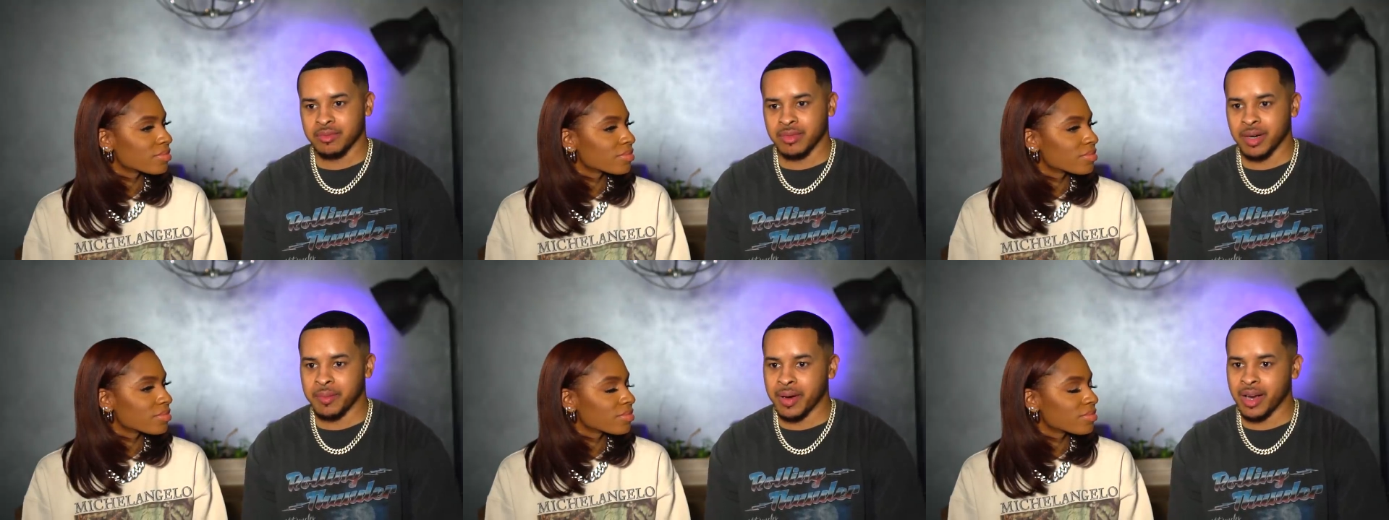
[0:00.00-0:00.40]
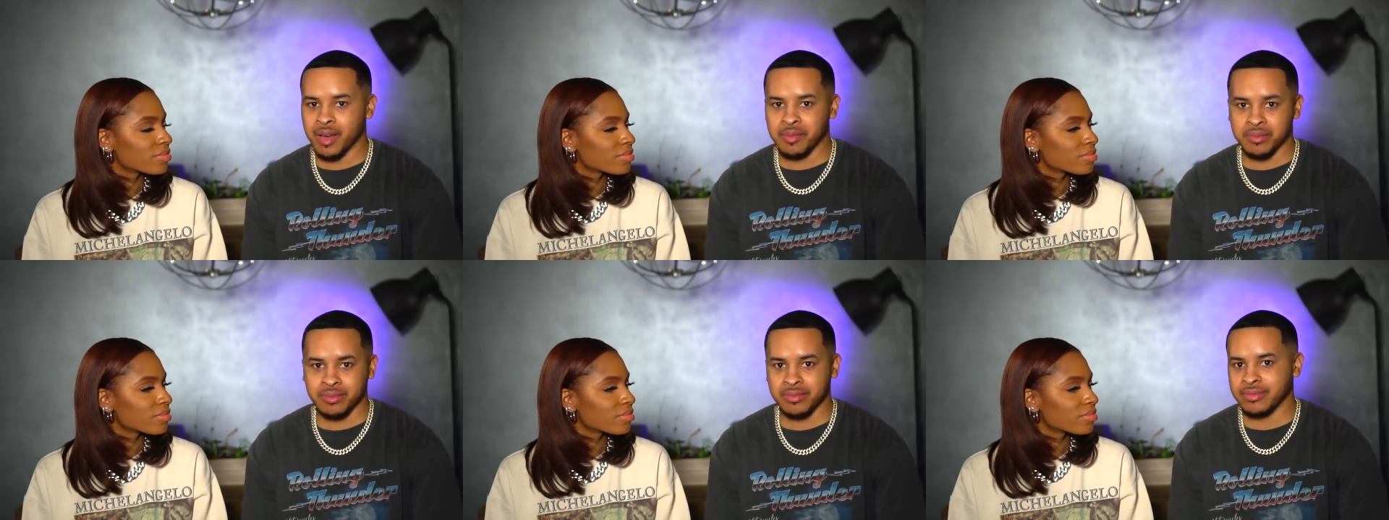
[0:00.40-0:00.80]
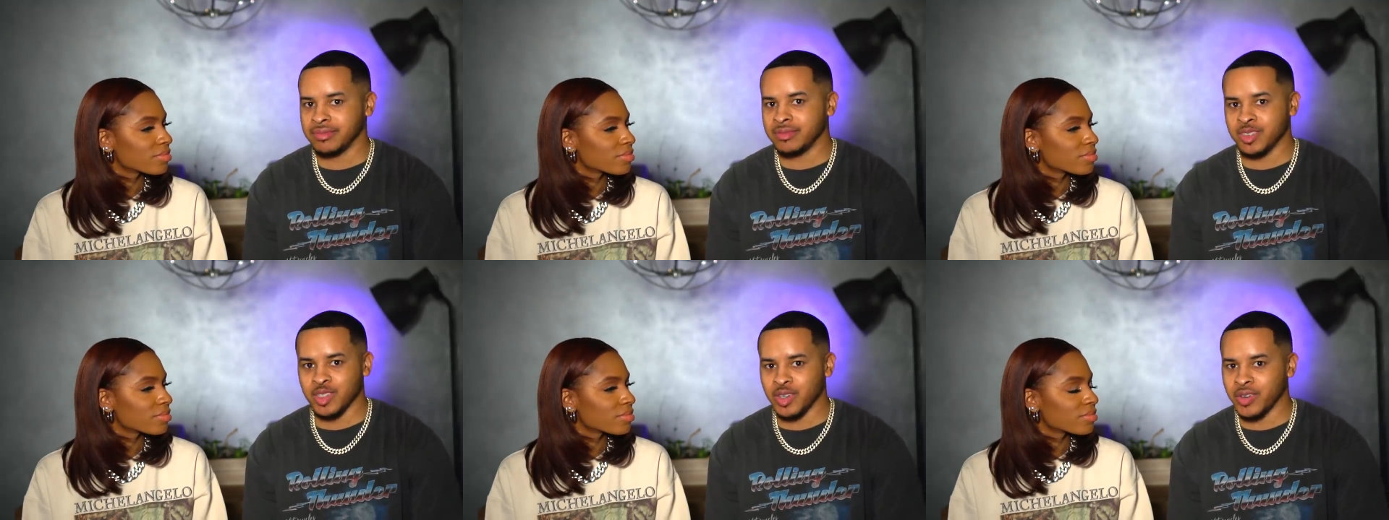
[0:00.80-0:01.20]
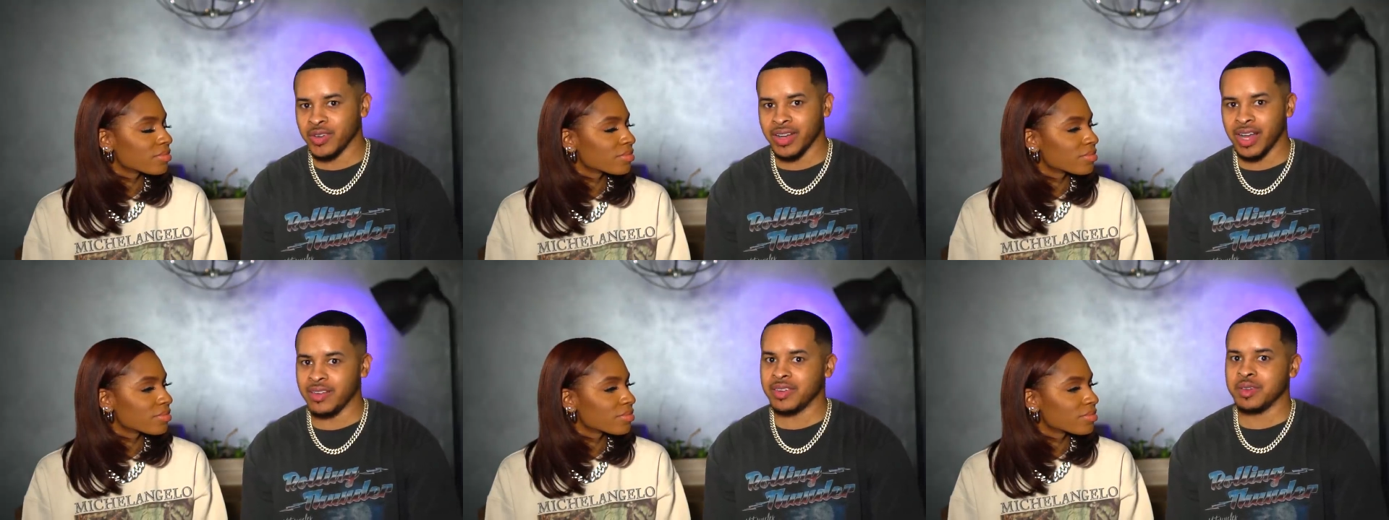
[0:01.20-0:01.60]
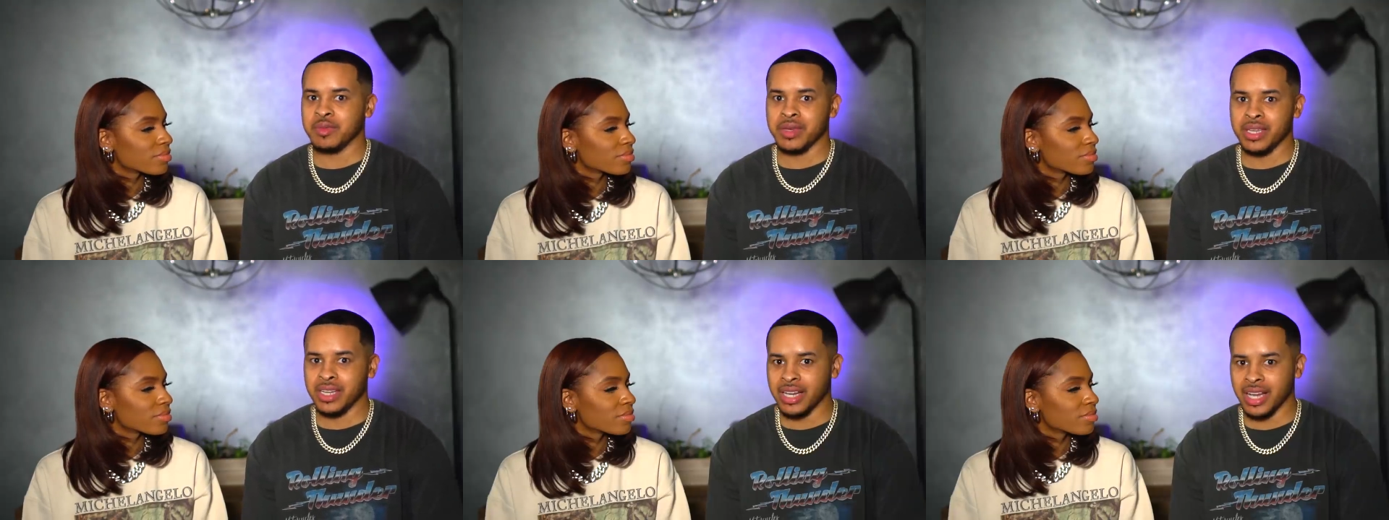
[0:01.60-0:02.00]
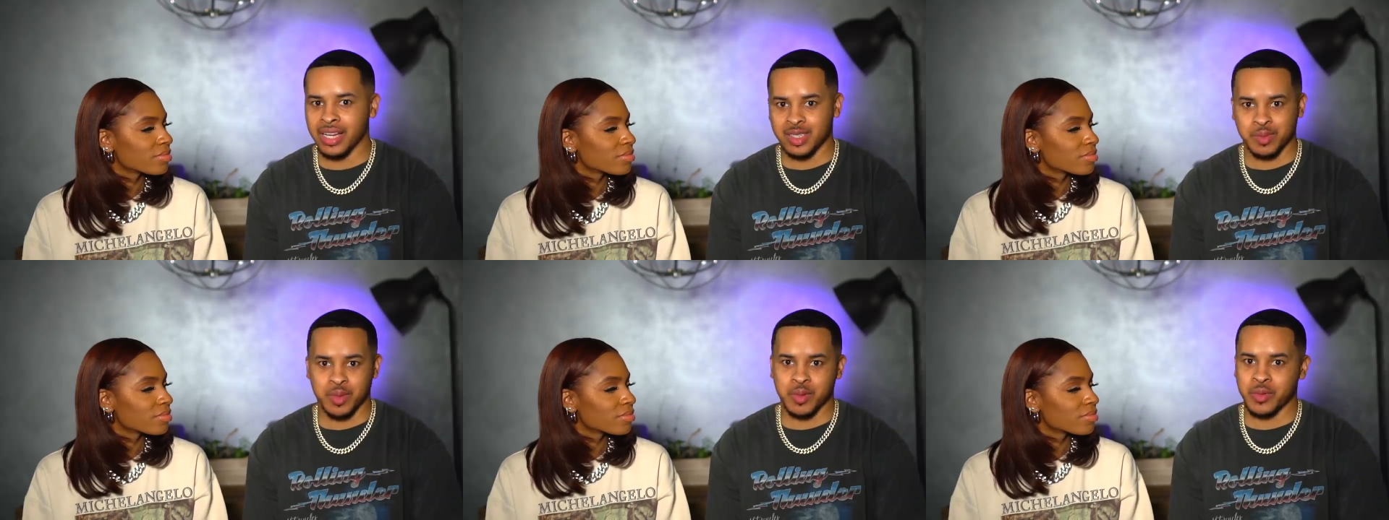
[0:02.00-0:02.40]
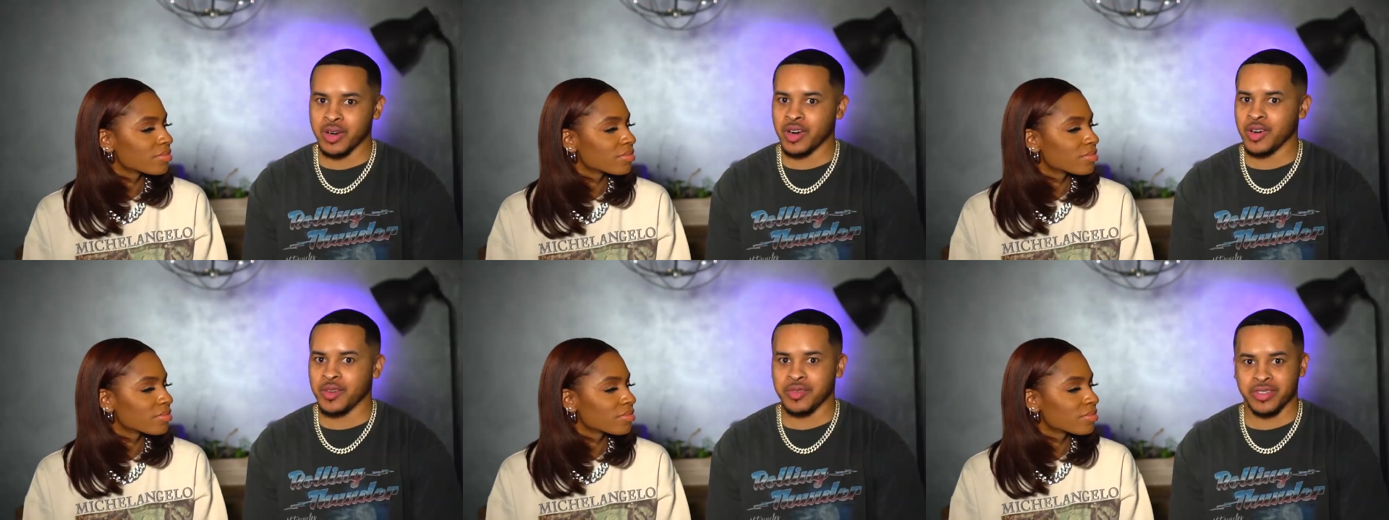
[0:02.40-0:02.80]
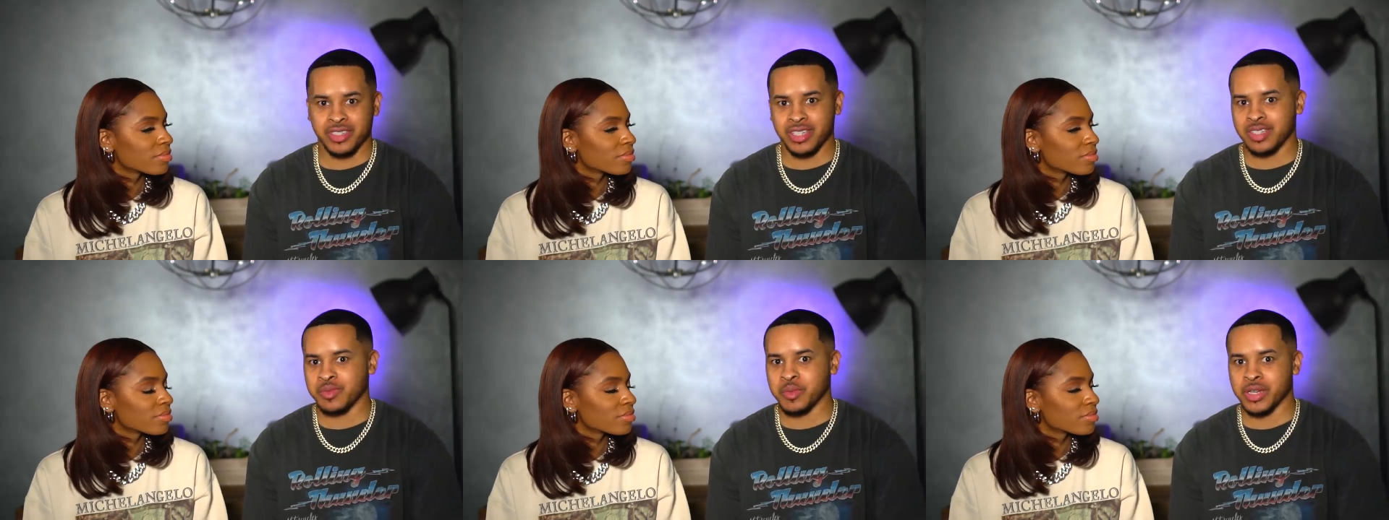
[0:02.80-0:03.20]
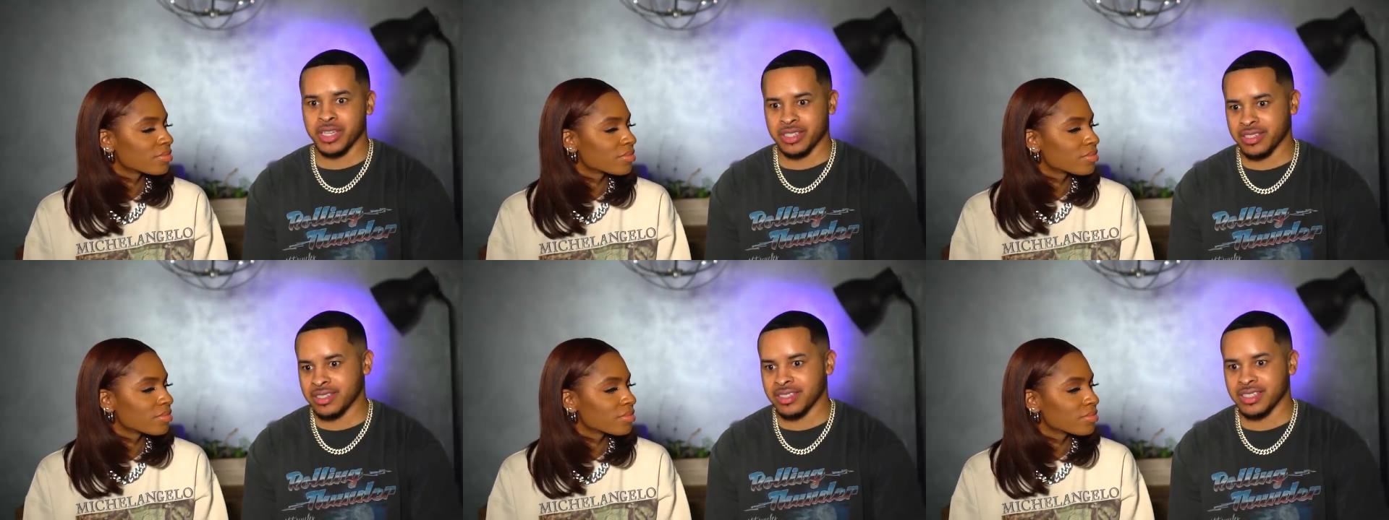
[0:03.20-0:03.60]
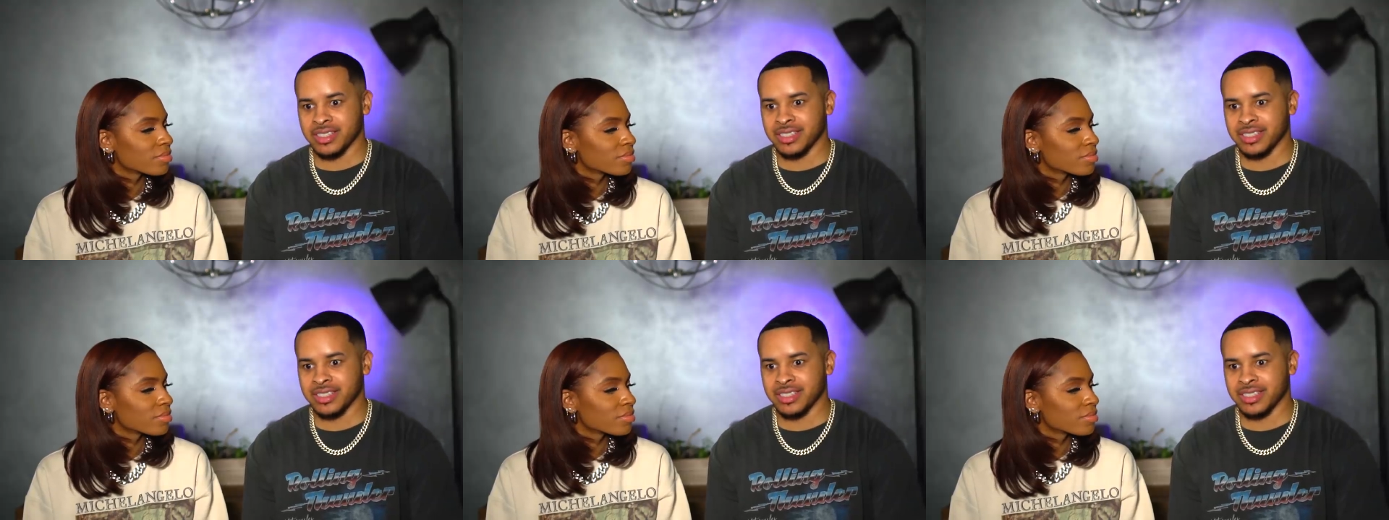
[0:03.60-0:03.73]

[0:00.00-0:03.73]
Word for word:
Speaker 1: my mom, you know, having to be in a hospital with her for six months.